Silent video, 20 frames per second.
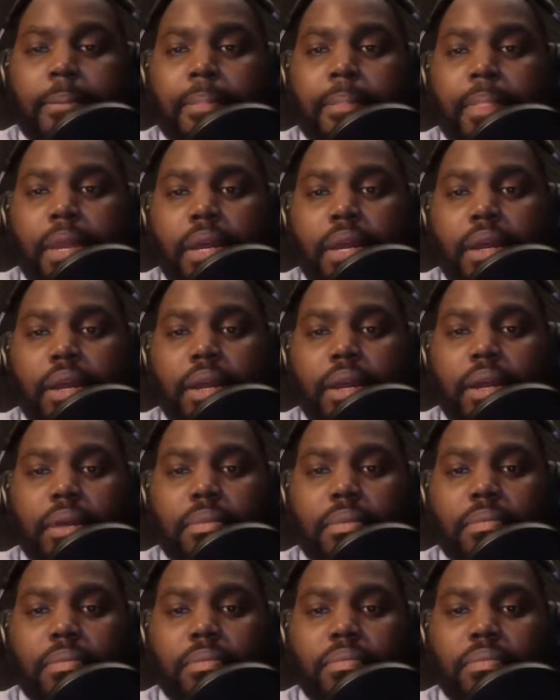
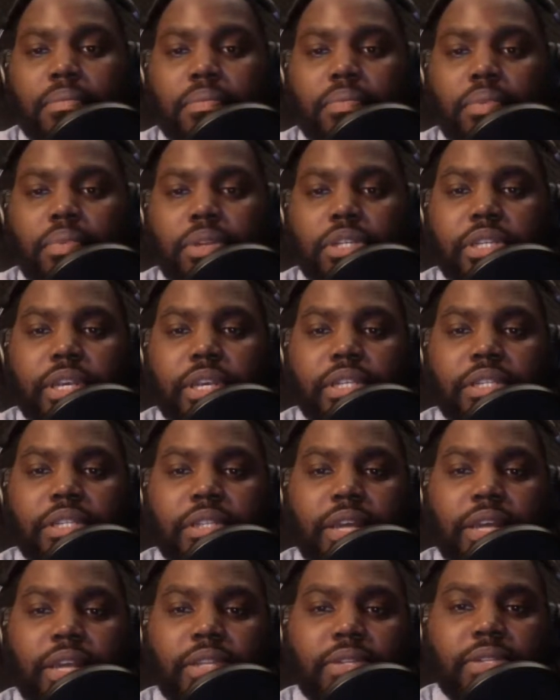Appreciate you,
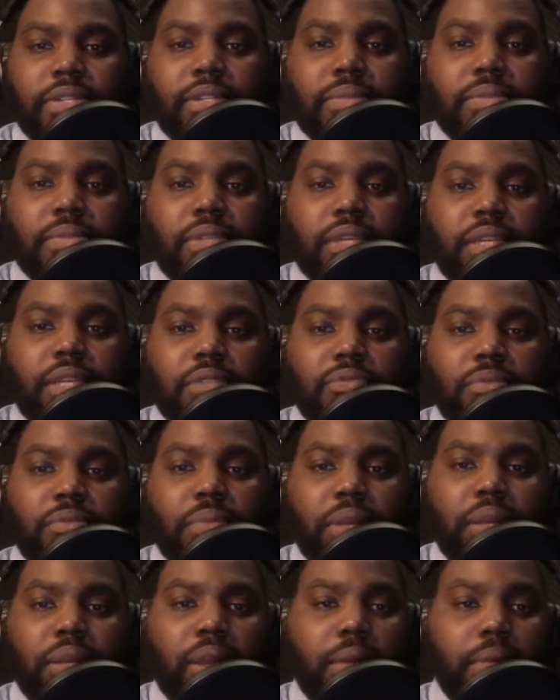Dangerous MCs, for
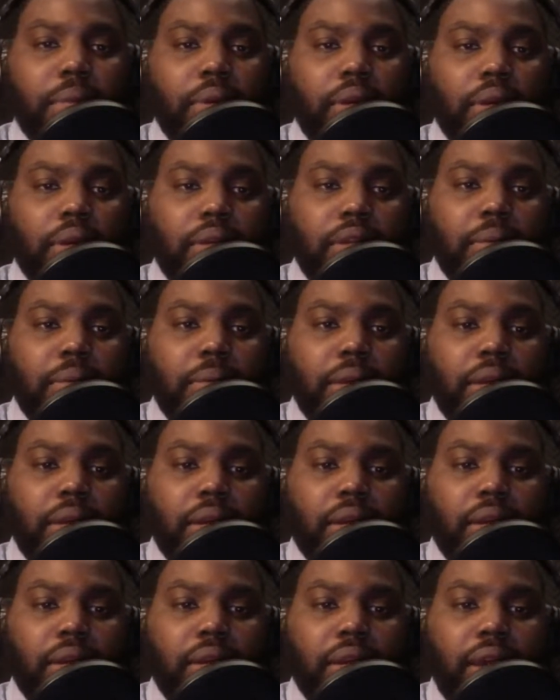being able to come in
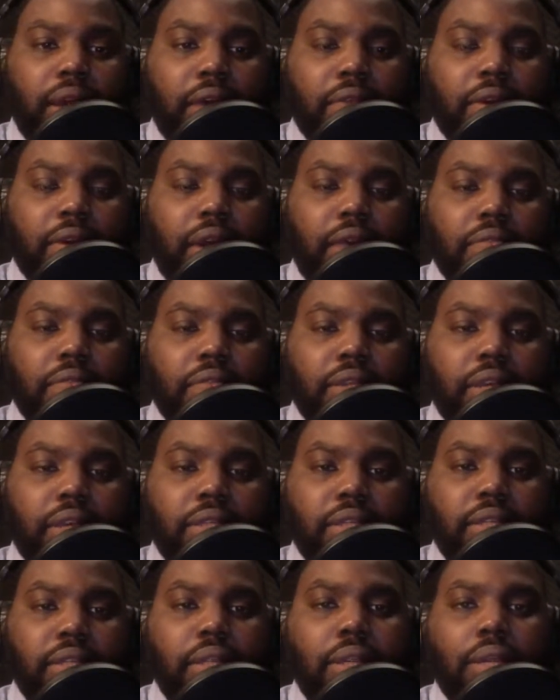and have the
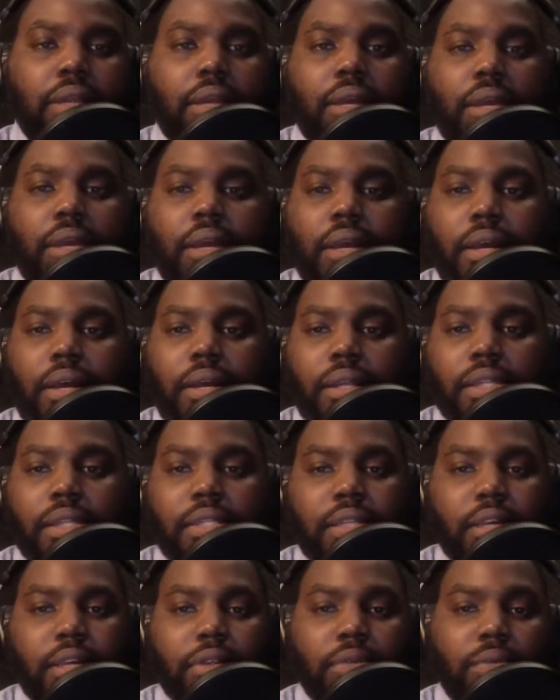conversation. There's
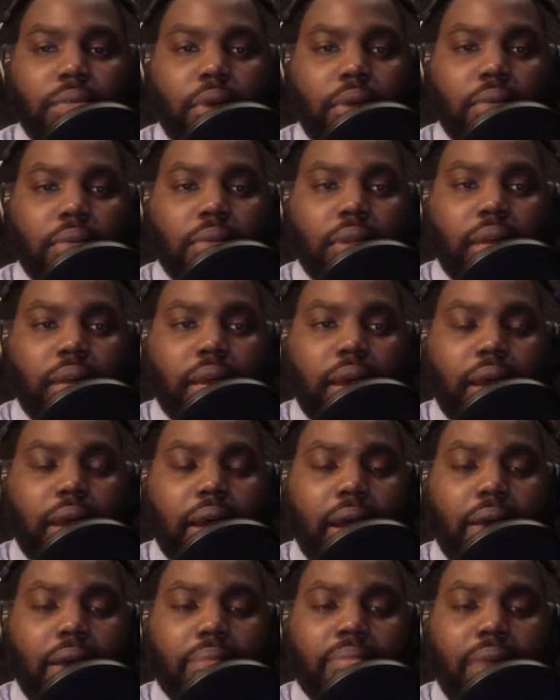nothing wrong with that.
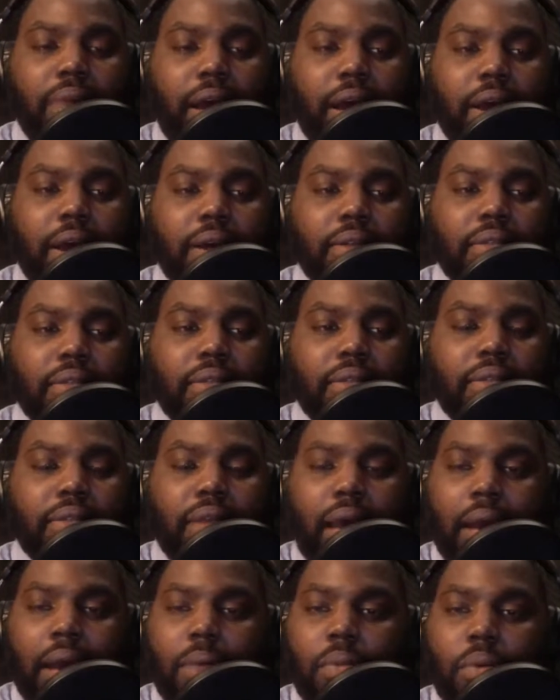
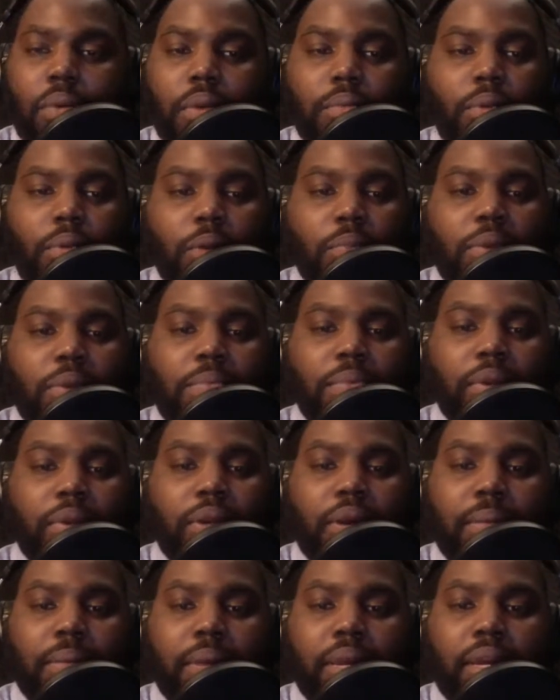I want more people to
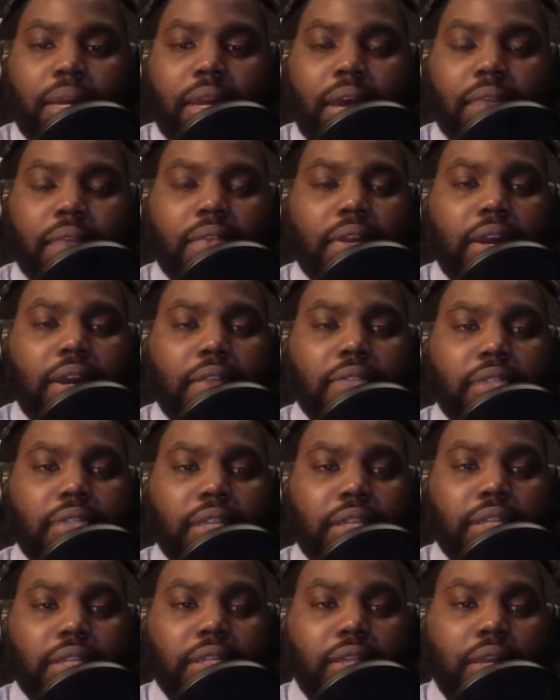come in and have the
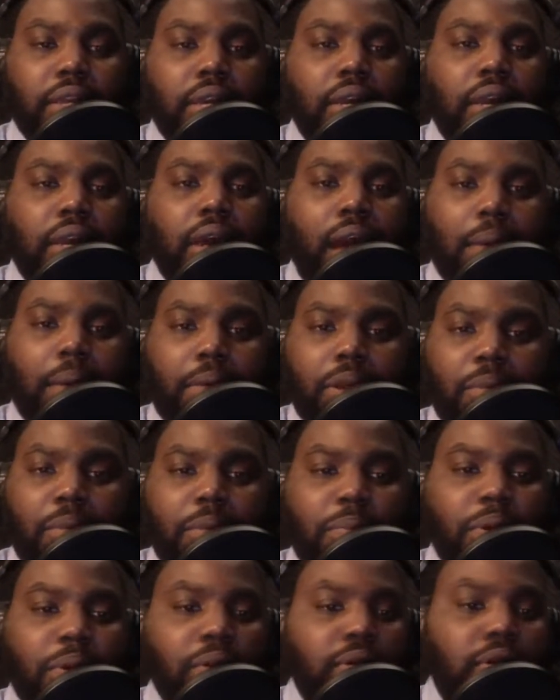conversation. I'm going to be
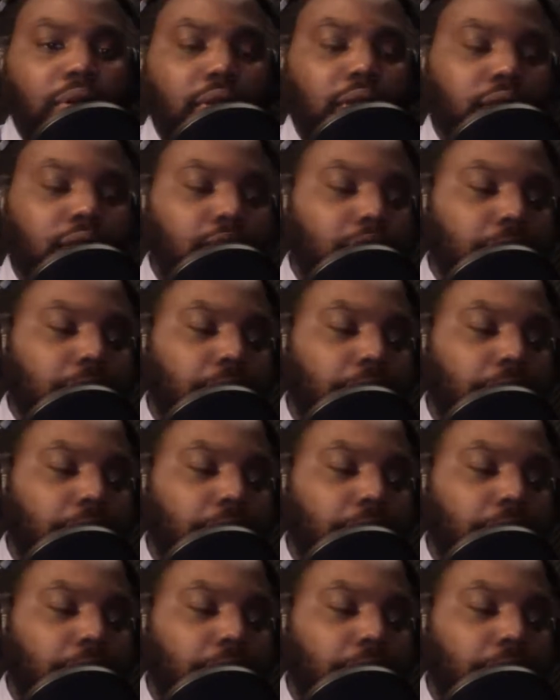posting this up.